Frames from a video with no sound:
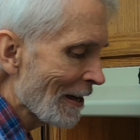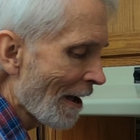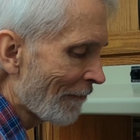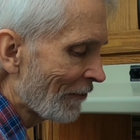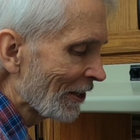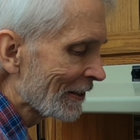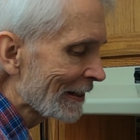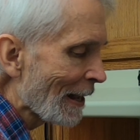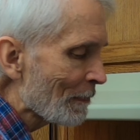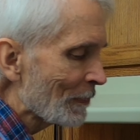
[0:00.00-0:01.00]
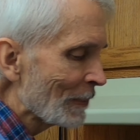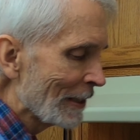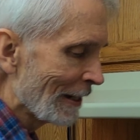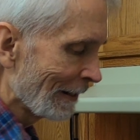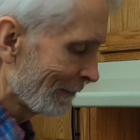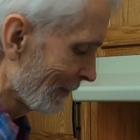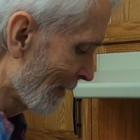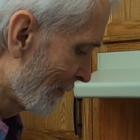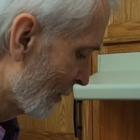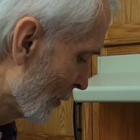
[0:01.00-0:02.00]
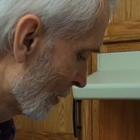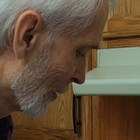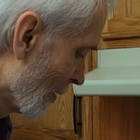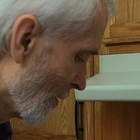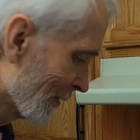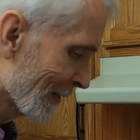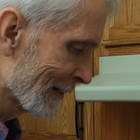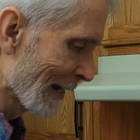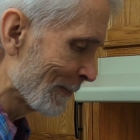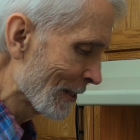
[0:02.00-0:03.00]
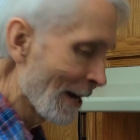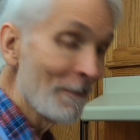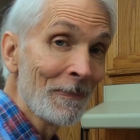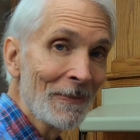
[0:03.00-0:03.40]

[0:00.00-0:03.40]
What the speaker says: I filled it up and I used it all at the same time.